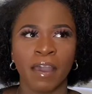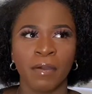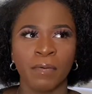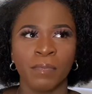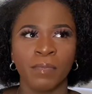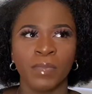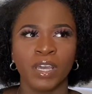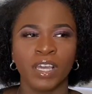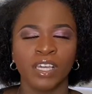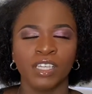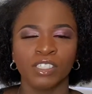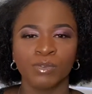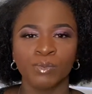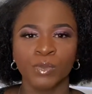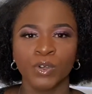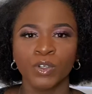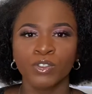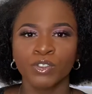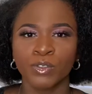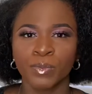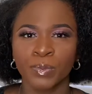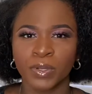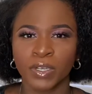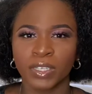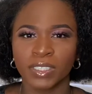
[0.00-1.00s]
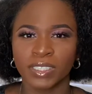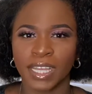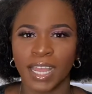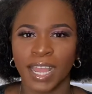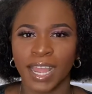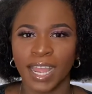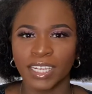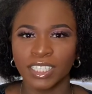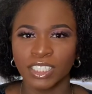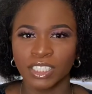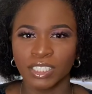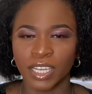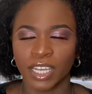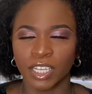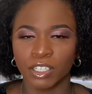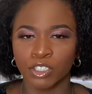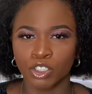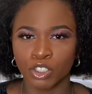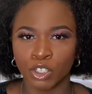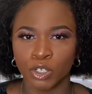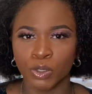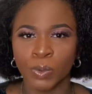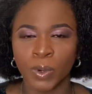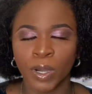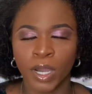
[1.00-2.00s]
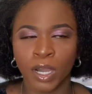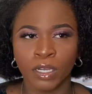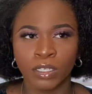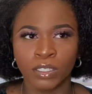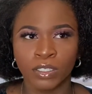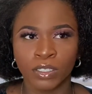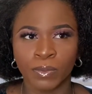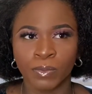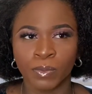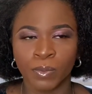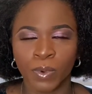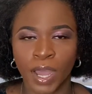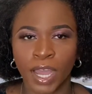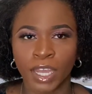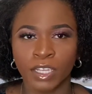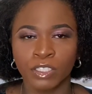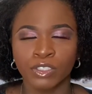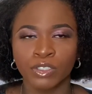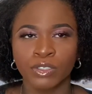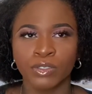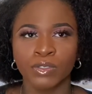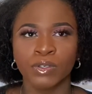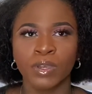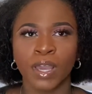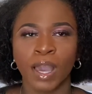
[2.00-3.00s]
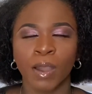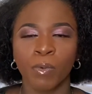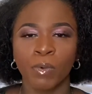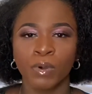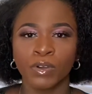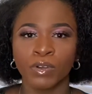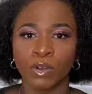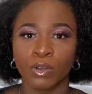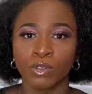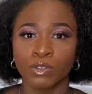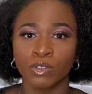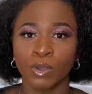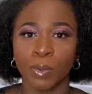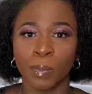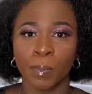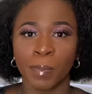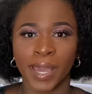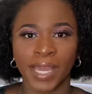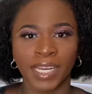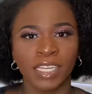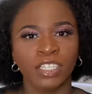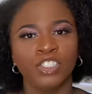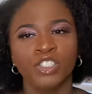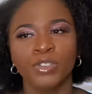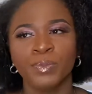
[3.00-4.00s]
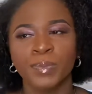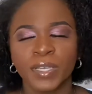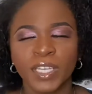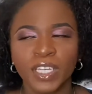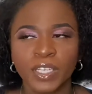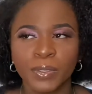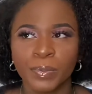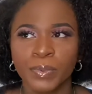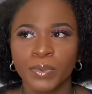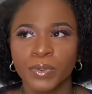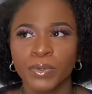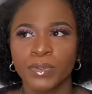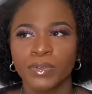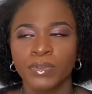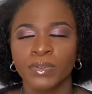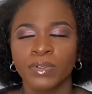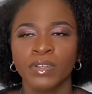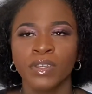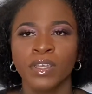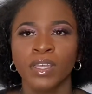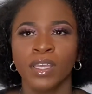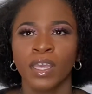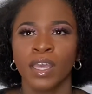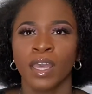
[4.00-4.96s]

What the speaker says: It's mostly because I actually enjoy what I do. I want to also manage people.